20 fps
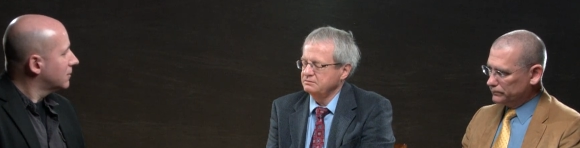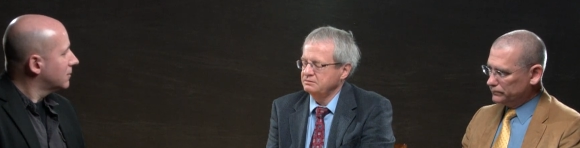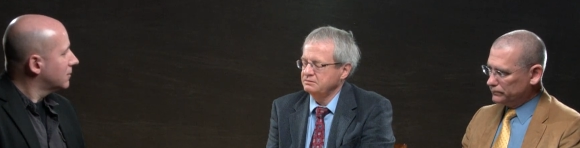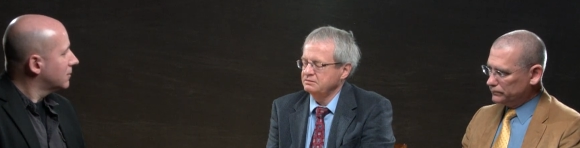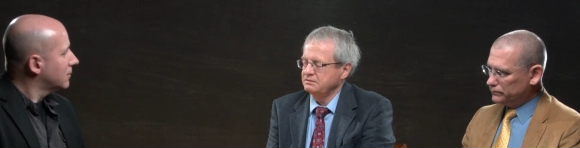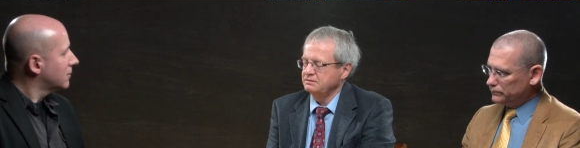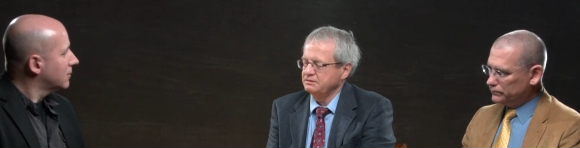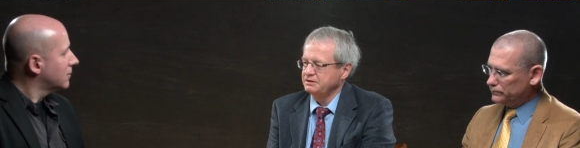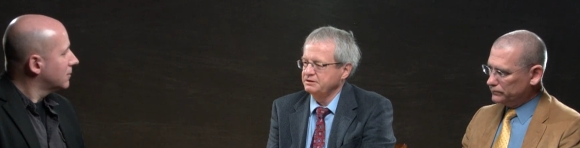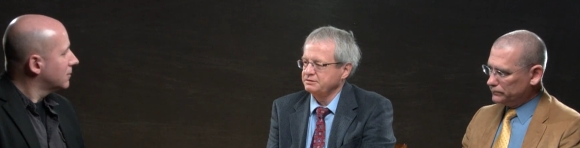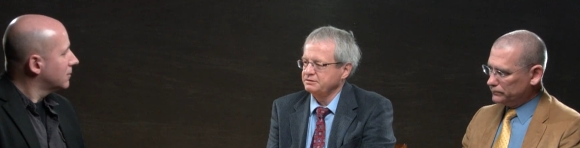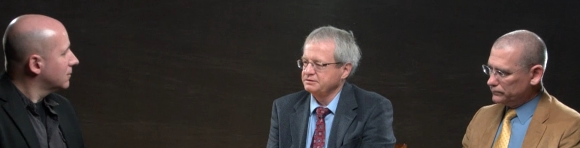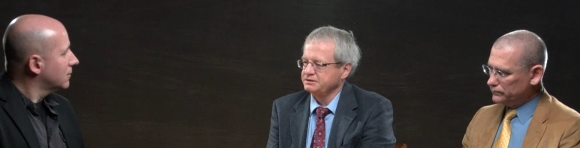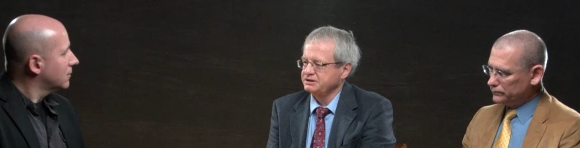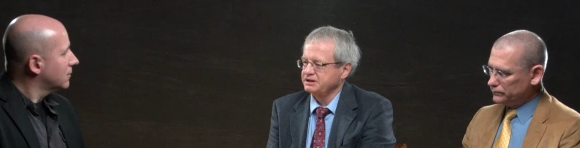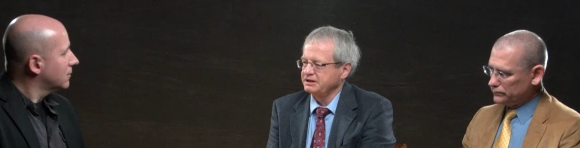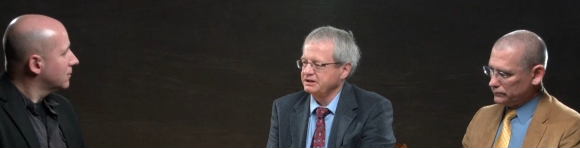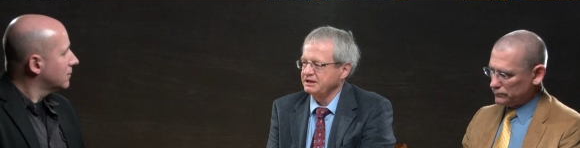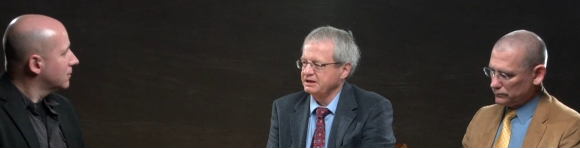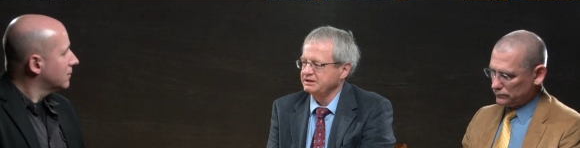Speaker 1: there is
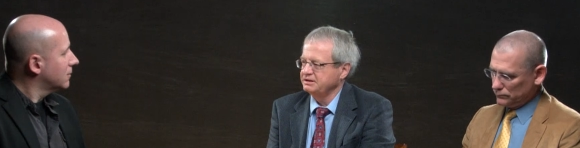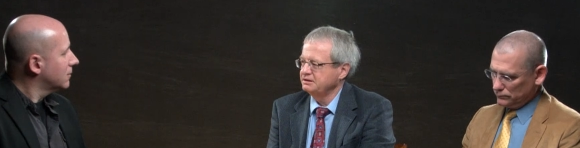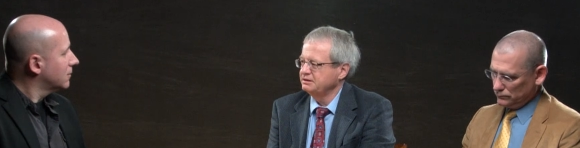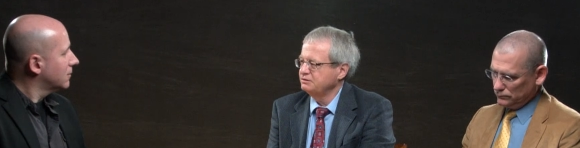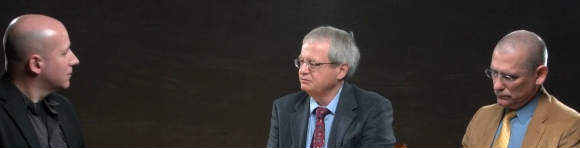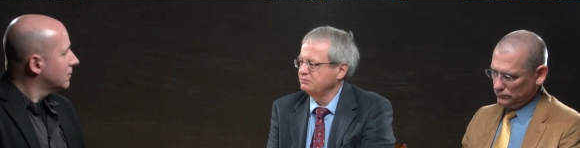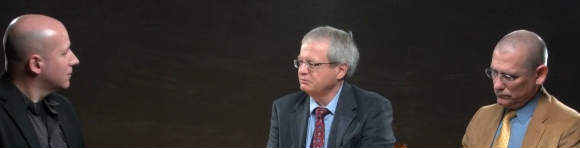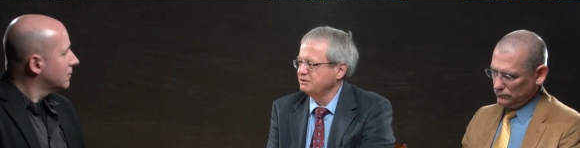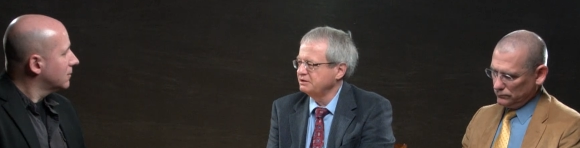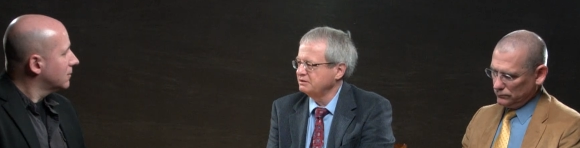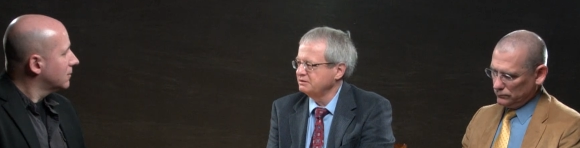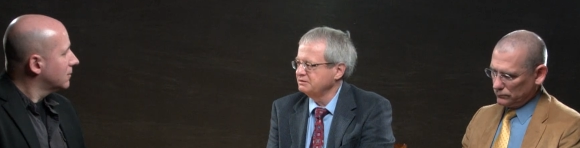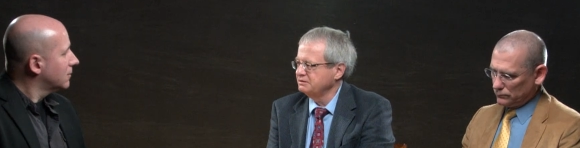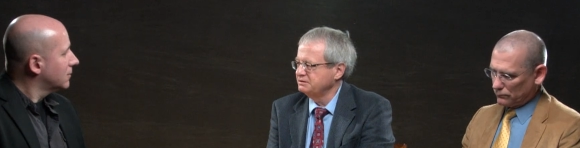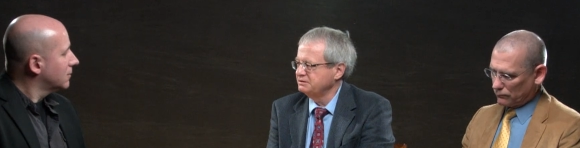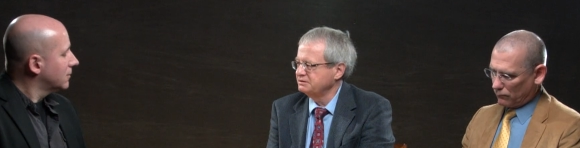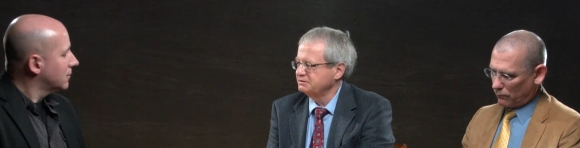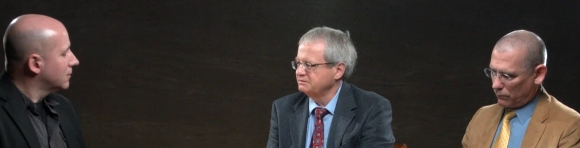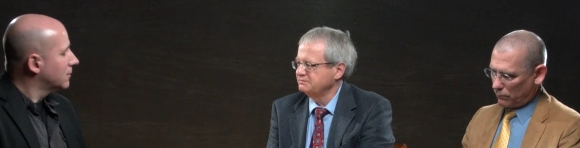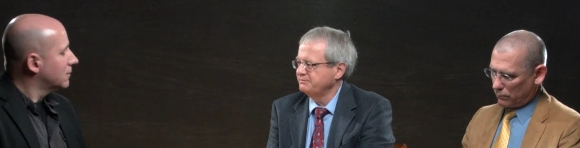a heightened
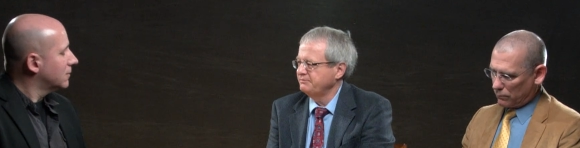awareness